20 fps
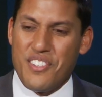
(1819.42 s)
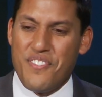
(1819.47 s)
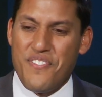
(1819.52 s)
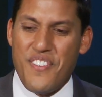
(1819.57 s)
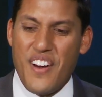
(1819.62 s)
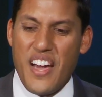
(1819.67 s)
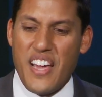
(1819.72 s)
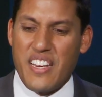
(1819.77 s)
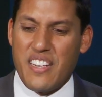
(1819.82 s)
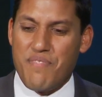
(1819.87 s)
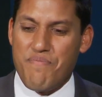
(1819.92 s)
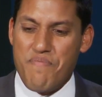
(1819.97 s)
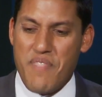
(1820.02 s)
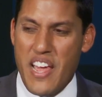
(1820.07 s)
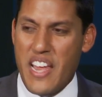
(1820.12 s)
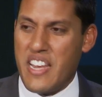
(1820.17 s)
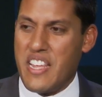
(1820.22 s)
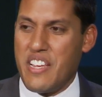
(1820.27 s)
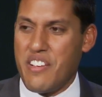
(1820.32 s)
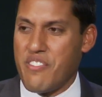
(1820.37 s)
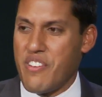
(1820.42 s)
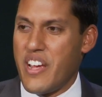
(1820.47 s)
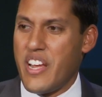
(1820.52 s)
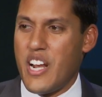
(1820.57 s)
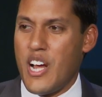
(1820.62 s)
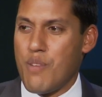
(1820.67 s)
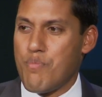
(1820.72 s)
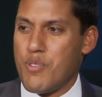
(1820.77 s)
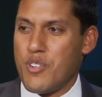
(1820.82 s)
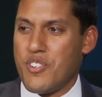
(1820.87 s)
find many great
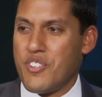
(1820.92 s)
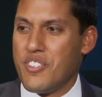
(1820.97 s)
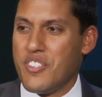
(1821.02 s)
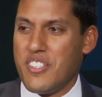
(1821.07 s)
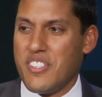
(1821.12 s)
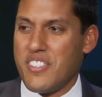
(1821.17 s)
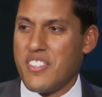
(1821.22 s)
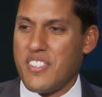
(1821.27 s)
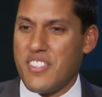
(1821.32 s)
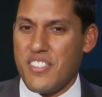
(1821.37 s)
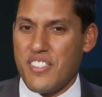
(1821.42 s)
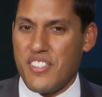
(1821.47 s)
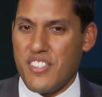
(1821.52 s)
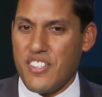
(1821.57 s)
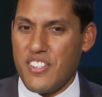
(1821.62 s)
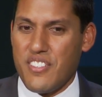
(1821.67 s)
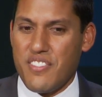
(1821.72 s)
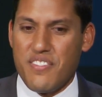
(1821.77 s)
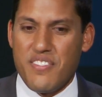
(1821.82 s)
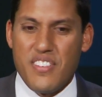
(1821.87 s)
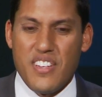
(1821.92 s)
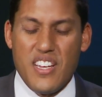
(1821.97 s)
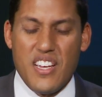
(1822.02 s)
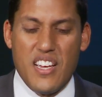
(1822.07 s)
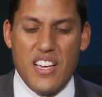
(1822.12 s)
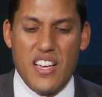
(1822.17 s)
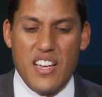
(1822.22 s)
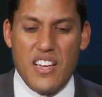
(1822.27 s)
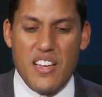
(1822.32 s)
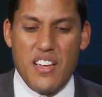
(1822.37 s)
opportunities to serve.
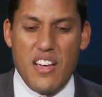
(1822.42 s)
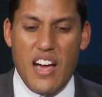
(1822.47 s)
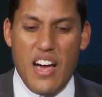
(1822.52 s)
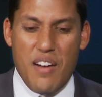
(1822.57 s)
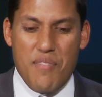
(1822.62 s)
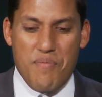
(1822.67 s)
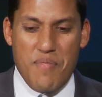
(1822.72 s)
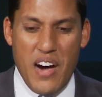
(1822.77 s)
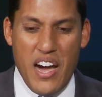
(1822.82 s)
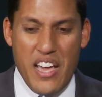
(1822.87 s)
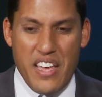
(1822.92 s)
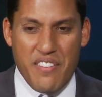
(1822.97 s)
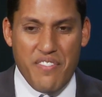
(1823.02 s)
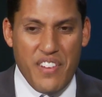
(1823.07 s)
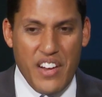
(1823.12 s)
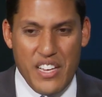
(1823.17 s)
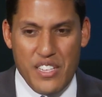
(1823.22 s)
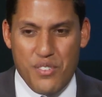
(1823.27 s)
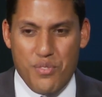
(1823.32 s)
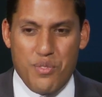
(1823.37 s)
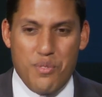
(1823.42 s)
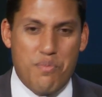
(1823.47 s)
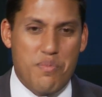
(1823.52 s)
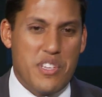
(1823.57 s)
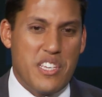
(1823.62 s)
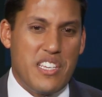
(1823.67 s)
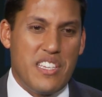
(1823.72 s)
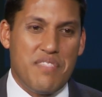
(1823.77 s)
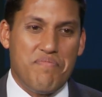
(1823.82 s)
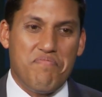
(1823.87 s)
My advice would
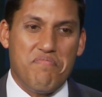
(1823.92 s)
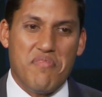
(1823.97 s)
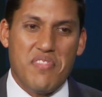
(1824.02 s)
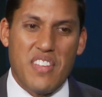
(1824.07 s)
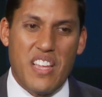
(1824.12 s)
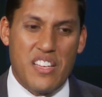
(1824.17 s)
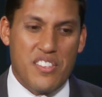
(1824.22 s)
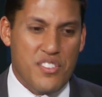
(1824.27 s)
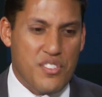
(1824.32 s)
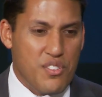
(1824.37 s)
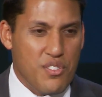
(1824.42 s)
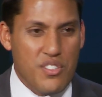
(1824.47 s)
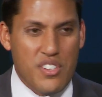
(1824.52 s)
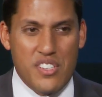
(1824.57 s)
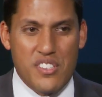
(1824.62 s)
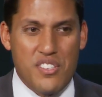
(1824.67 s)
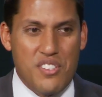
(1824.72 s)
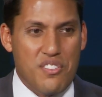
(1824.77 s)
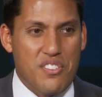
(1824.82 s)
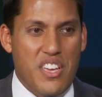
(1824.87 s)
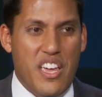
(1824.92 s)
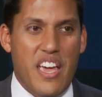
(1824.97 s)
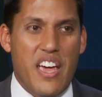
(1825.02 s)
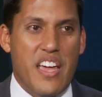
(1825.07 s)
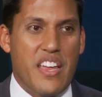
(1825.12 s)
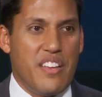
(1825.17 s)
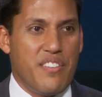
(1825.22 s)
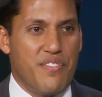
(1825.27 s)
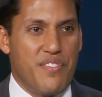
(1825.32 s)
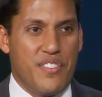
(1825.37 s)
be, as soon as you
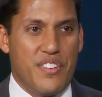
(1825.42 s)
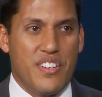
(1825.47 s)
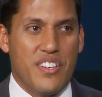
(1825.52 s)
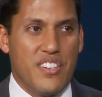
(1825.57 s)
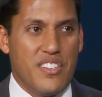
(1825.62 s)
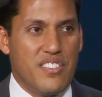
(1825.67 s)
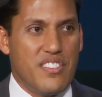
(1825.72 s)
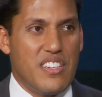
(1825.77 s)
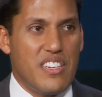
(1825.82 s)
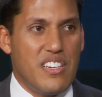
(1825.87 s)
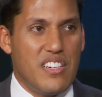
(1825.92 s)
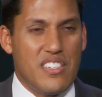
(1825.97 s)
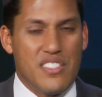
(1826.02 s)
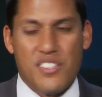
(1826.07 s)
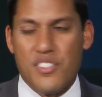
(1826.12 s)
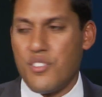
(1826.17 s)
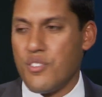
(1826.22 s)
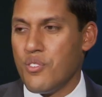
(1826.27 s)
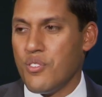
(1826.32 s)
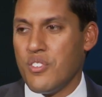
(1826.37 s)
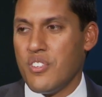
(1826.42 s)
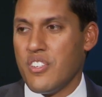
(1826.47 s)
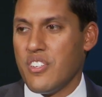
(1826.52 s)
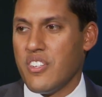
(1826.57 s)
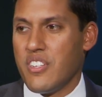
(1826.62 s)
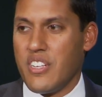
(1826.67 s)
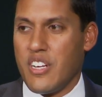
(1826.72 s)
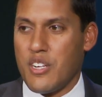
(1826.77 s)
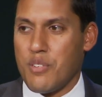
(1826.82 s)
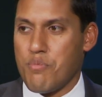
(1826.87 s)
can, if you're a student or a
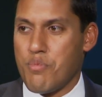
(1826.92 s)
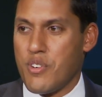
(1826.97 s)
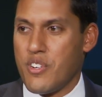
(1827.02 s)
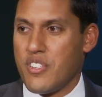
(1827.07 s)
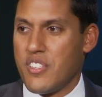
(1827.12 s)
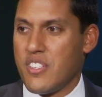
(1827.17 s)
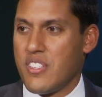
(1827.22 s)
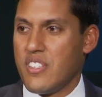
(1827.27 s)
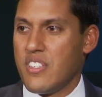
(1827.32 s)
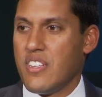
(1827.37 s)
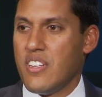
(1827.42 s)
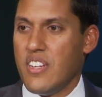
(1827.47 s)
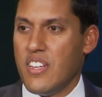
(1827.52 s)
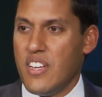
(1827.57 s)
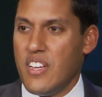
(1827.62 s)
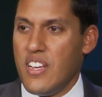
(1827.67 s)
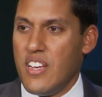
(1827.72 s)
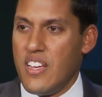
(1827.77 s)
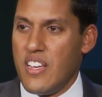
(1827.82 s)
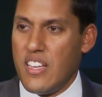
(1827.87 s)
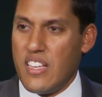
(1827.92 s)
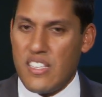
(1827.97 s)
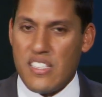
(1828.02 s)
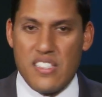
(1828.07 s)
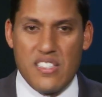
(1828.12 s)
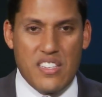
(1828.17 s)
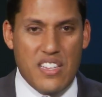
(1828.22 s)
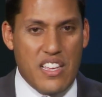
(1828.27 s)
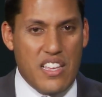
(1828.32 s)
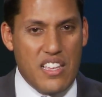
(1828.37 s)
young person,
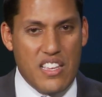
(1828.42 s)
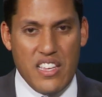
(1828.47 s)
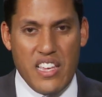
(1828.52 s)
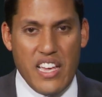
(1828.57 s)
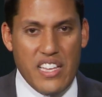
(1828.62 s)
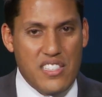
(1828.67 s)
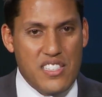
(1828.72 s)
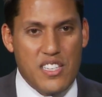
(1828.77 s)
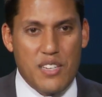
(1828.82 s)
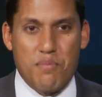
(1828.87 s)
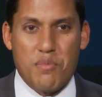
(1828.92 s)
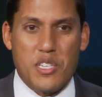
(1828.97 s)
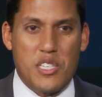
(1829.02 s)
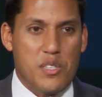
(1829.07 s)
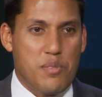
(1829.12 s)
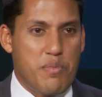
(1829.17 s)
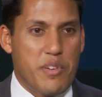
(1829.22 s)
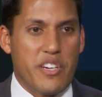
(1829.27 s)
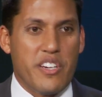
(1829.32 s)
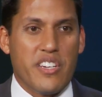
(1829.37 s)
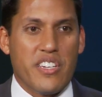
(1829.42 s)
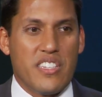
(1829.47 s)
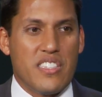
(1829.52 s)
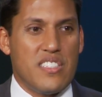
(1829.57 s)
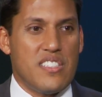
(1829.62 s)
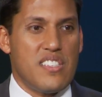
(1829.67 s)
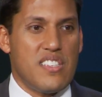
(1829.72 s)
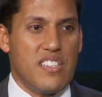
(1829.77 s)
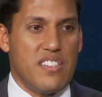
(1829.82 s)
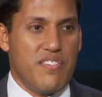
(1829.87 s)
is get some
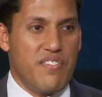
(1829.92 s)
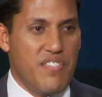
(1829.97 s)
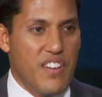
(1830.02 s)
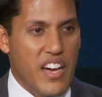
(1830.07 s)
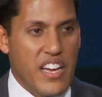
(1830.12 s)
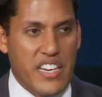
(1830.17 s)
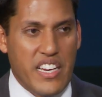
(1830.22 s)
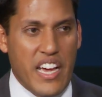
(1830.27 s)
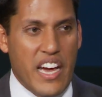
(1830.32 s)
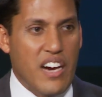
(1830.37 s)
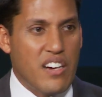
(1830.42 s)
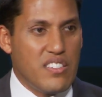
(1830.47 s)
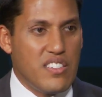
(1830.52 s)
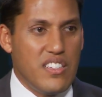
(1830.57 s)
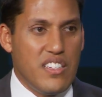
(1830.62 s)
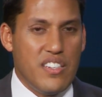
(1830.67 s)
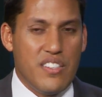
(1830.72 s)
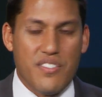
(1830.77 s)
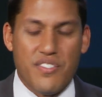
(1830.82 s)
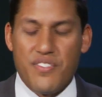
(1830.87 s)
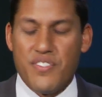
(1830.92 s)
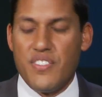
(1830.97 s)
experience and find out if